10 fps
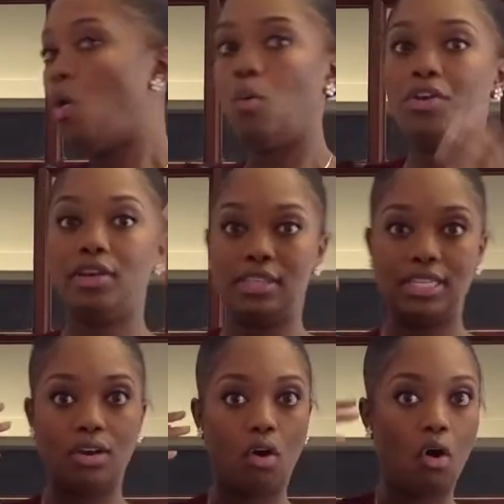where you can
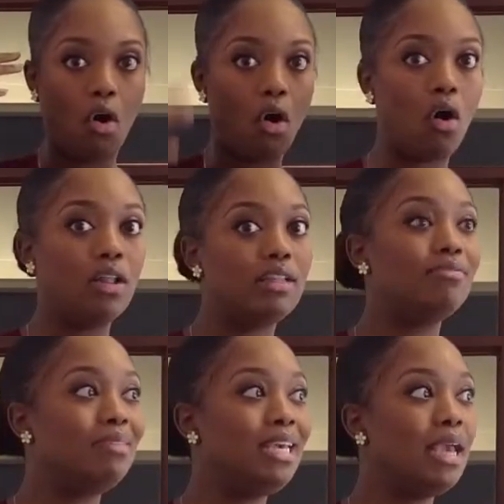see all of
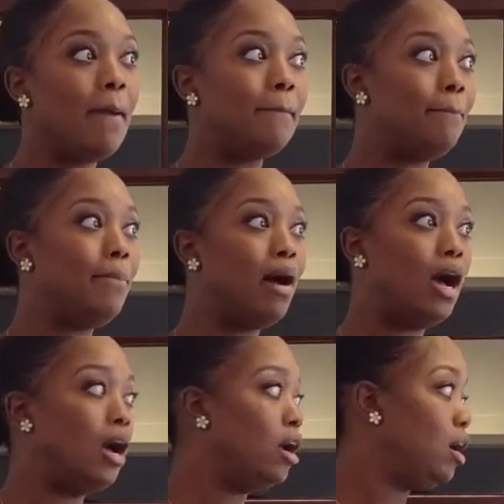me,
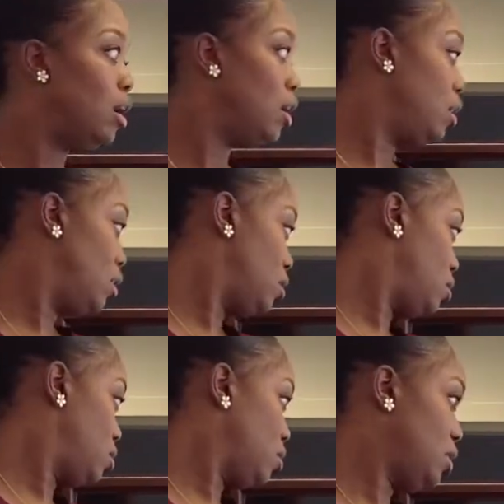but
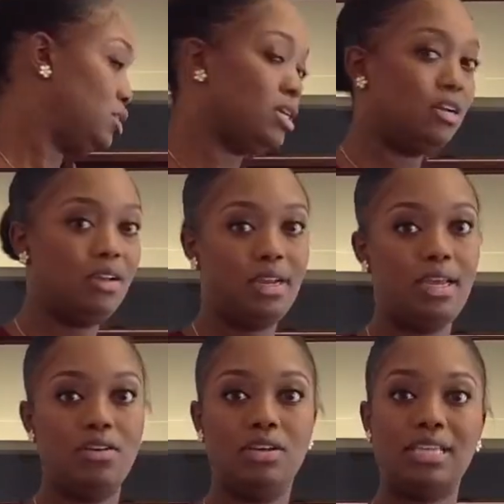it's not a good
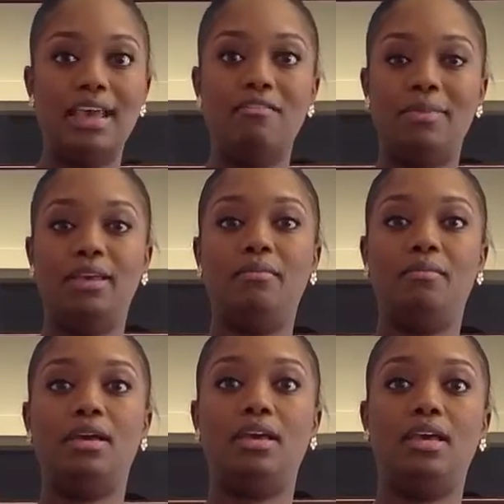angle because I have my,
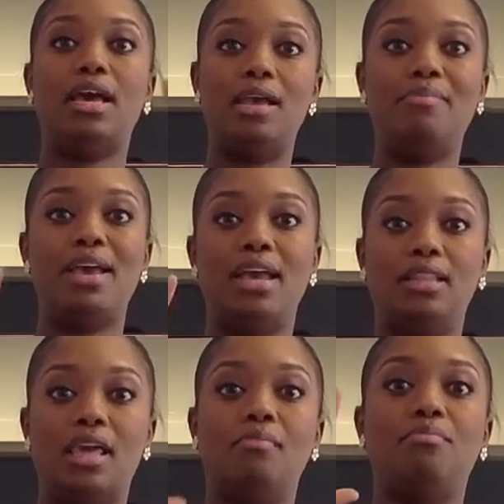my iPad
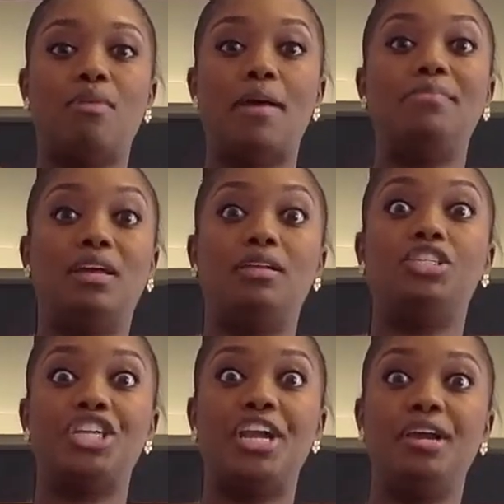like propped on a
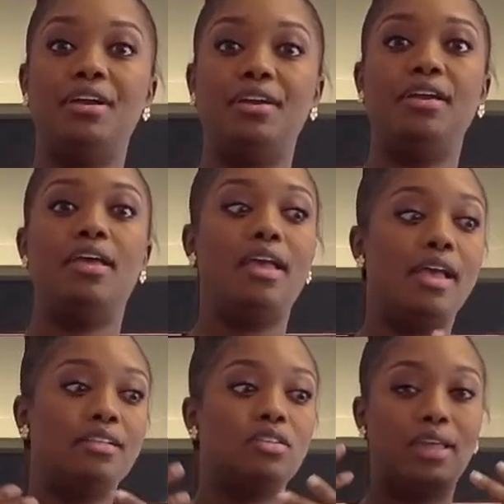chair.
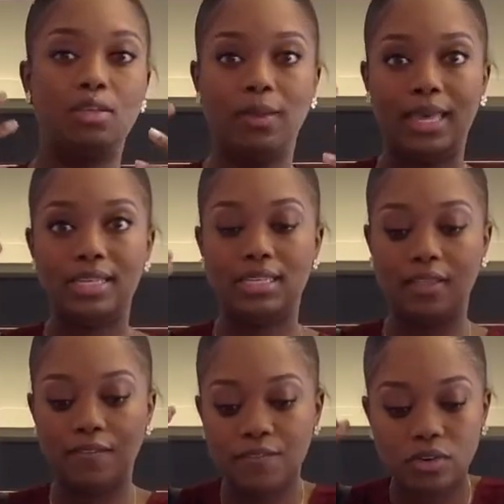And so like you can't see
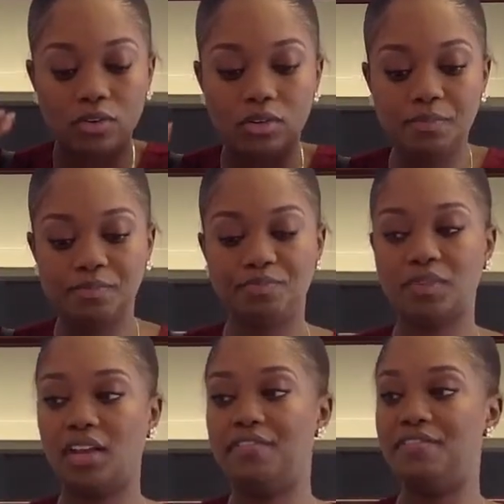the full
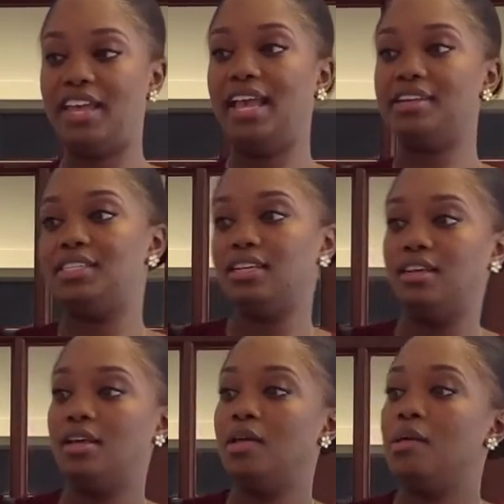effect.
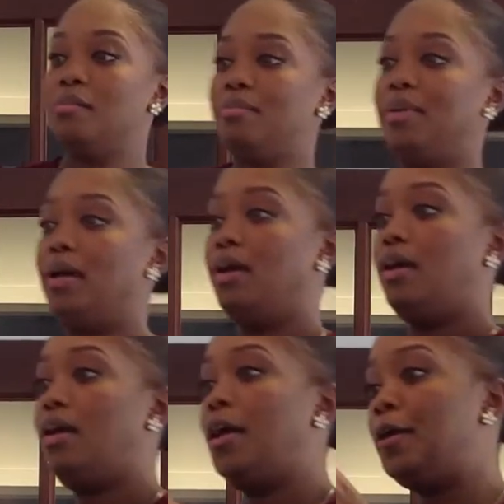But
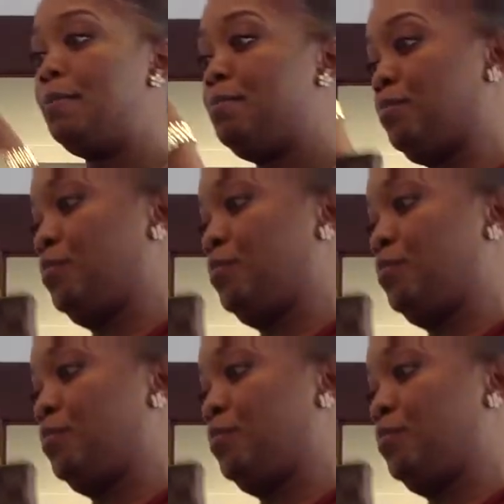um,